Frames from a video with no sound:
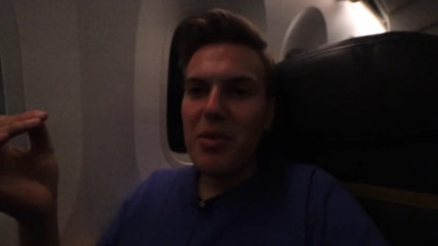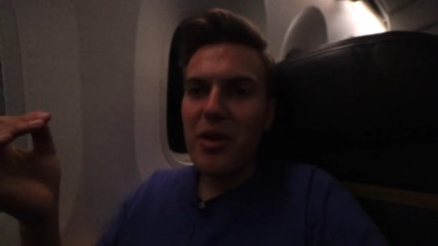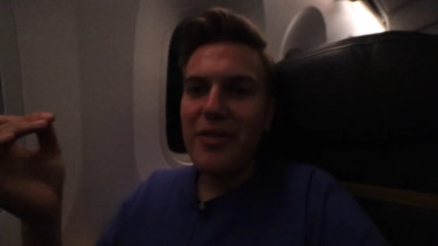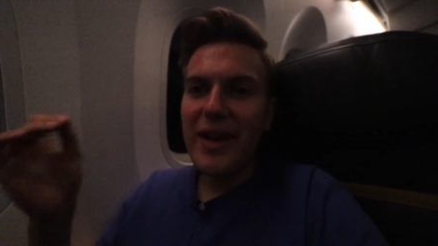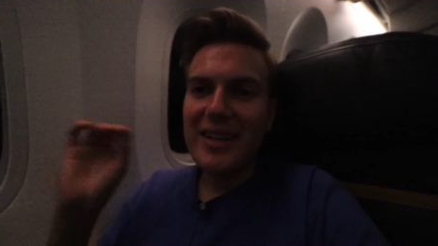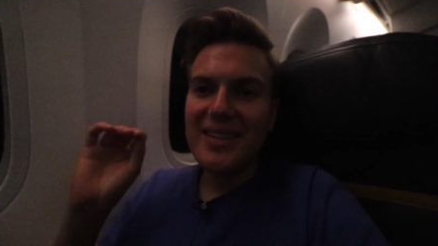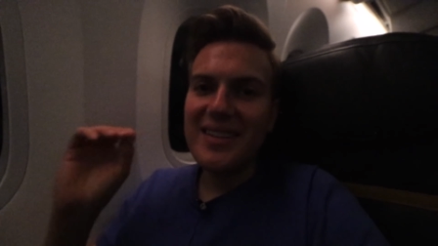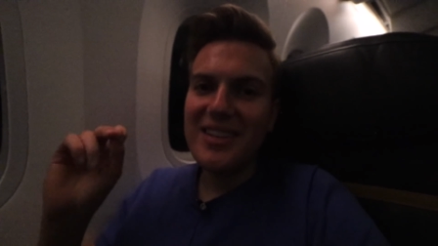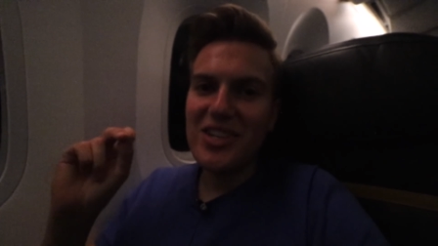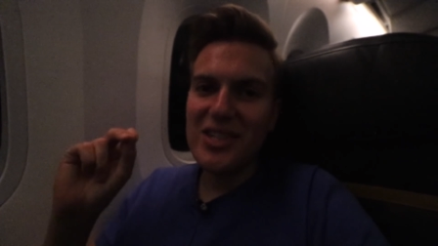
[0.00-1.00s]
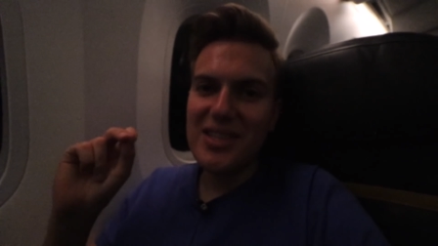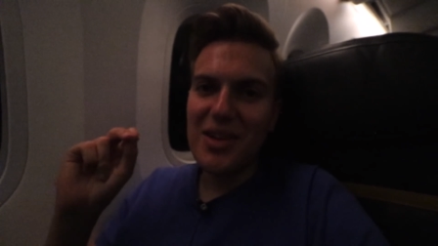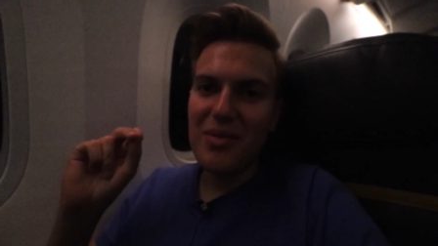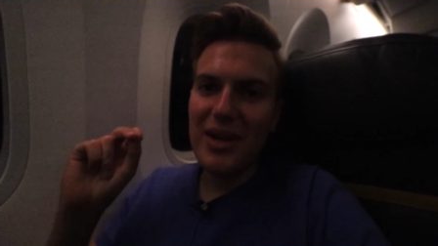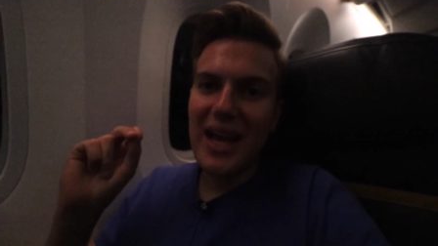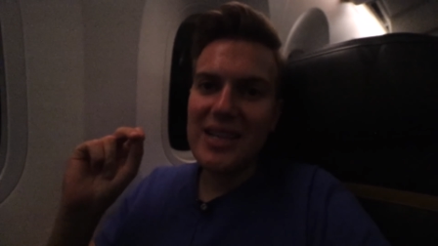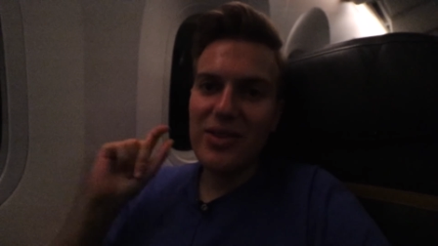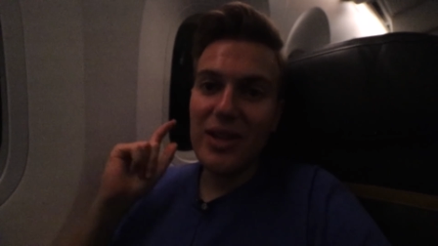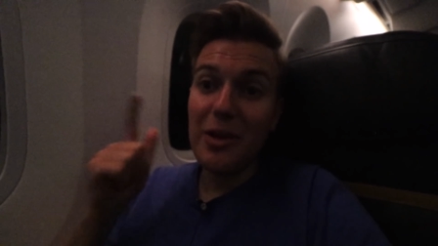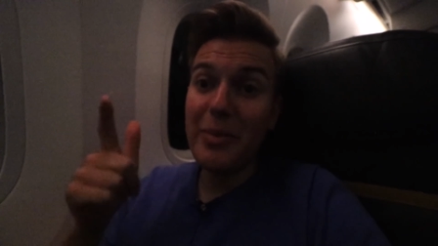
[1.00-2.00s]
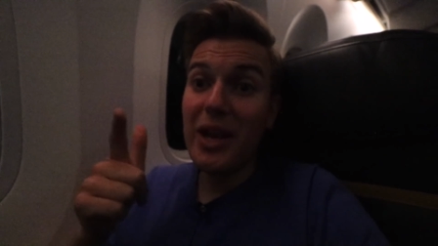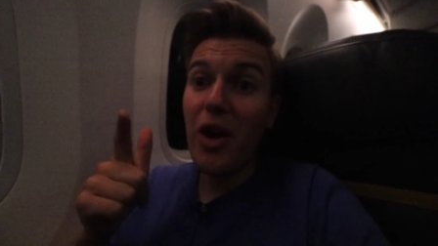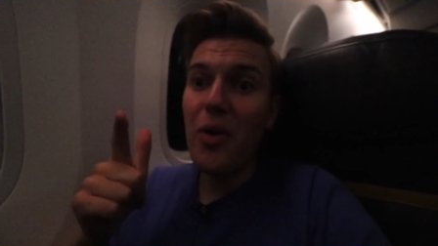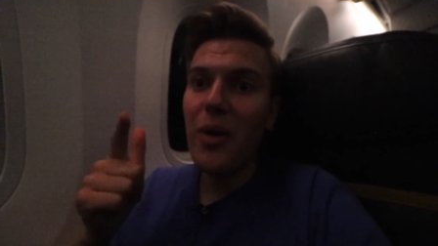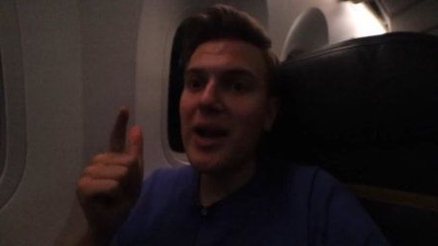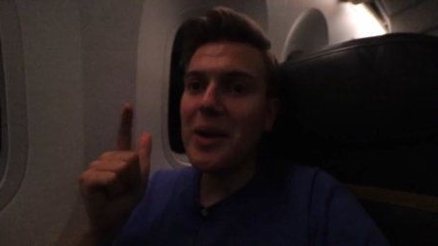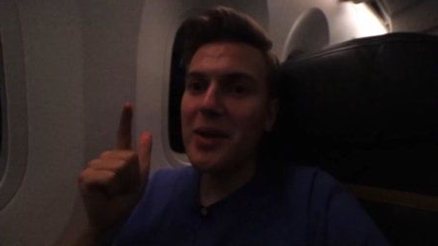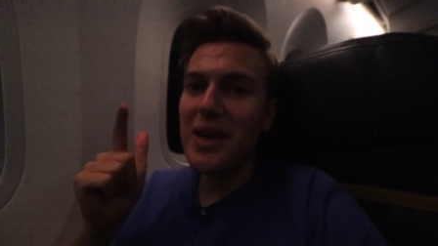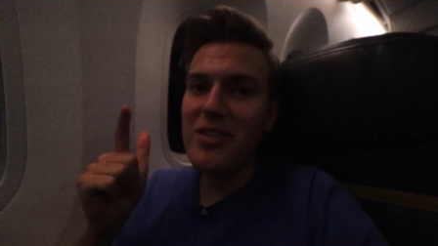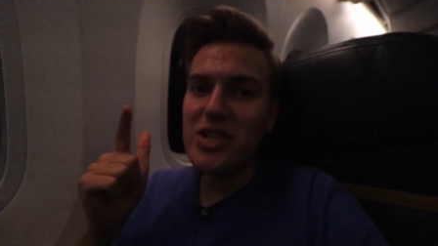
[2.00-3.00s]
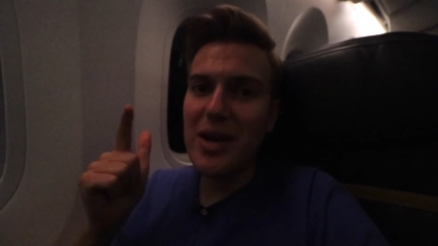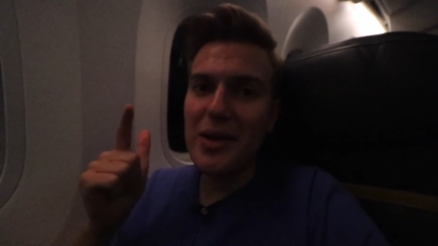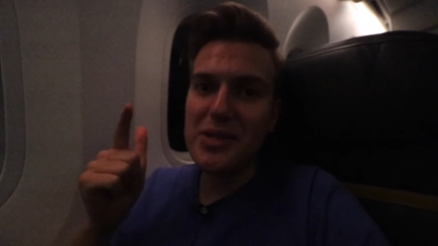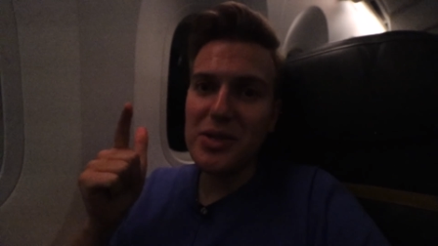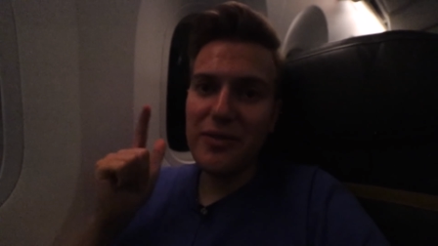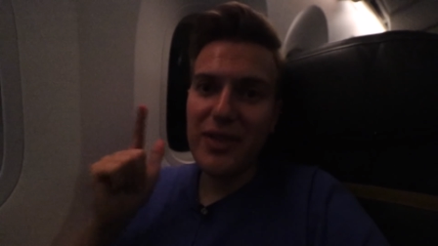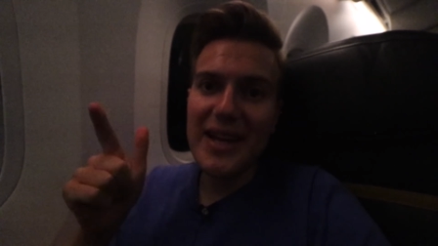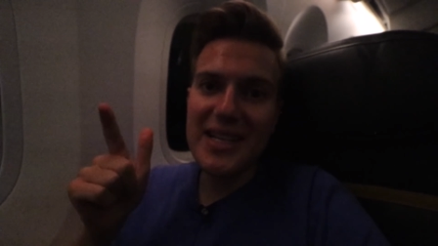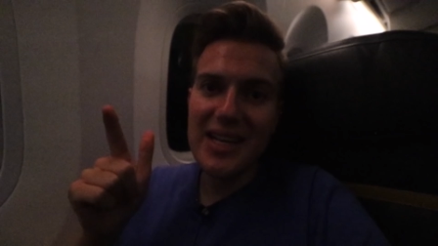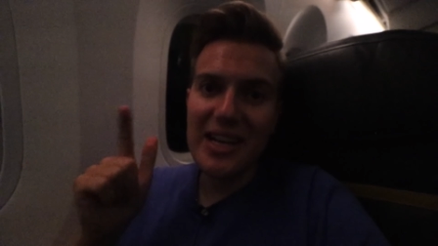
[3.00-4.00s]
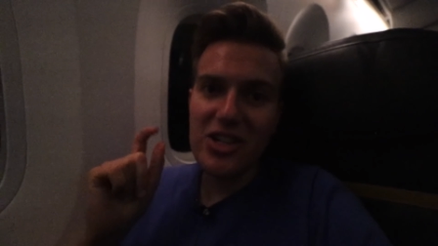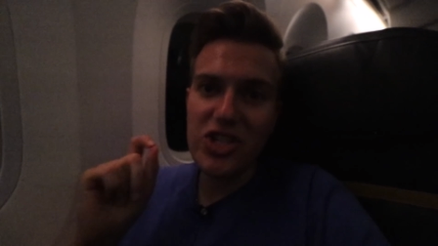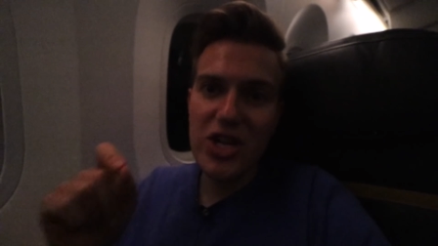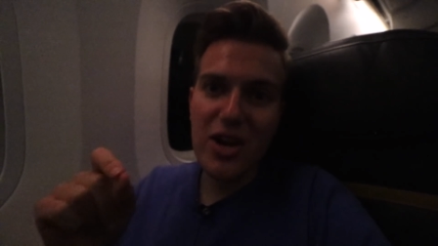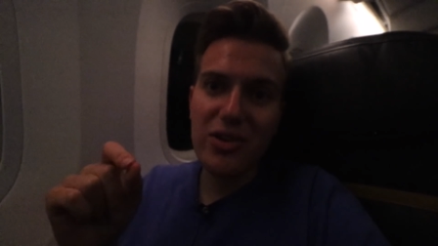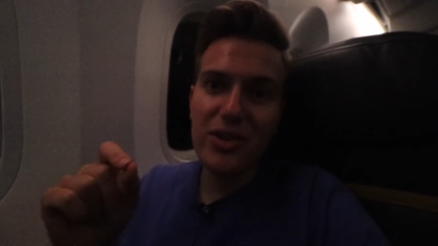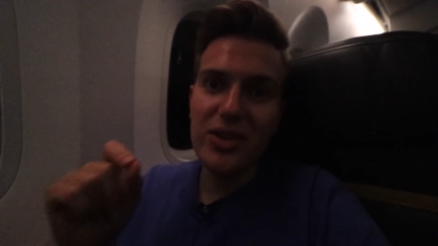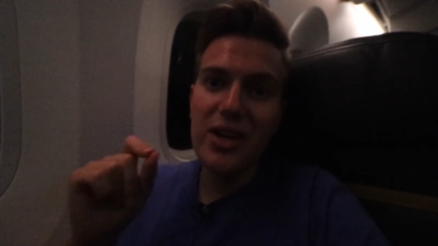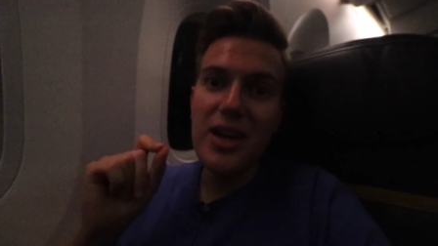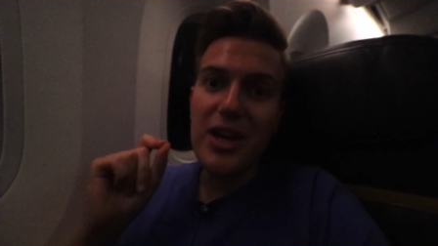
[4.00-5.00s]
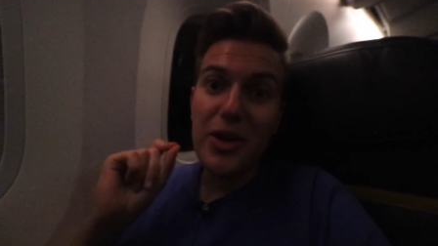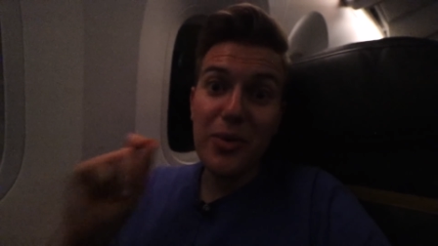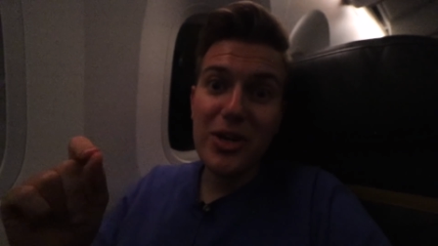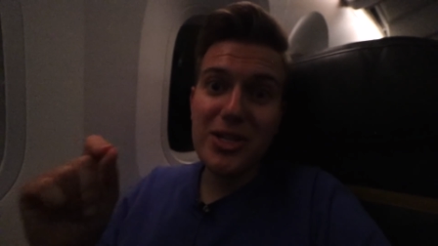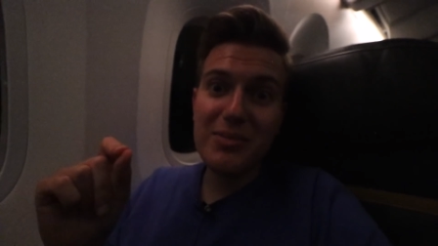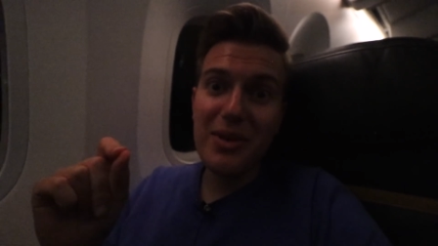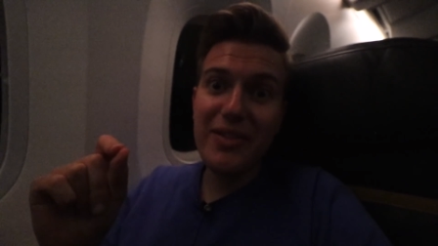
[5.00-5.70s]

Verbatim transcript: perfect to just relax for a little bit. Oh, and I want to give a shout out to flight attendant Gerald, who watches my